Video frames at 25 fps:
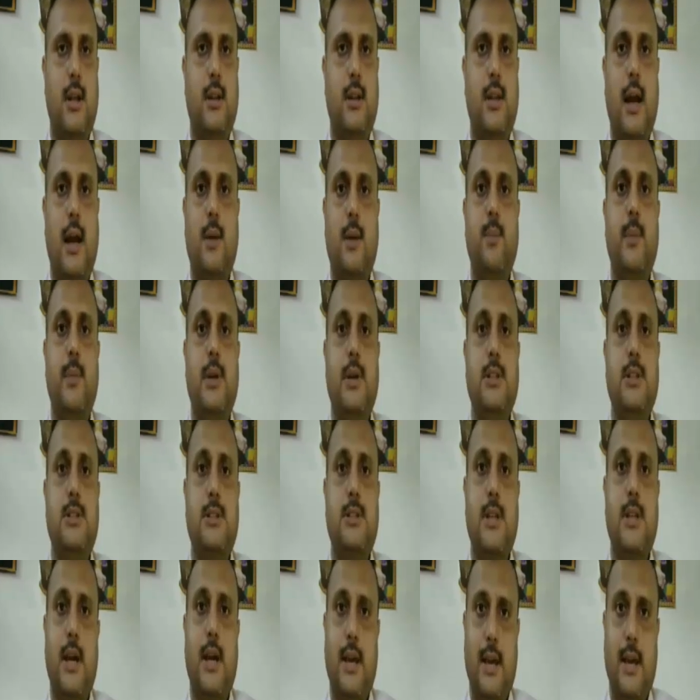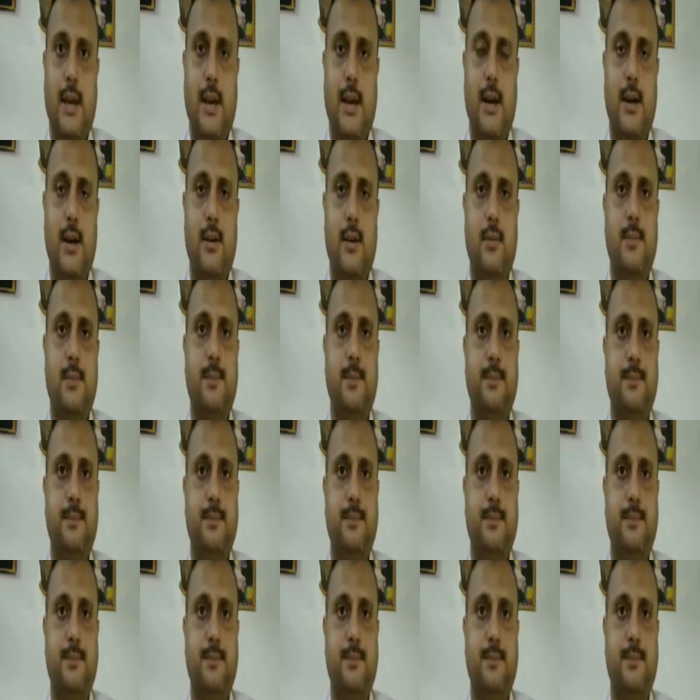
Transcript: That means the air,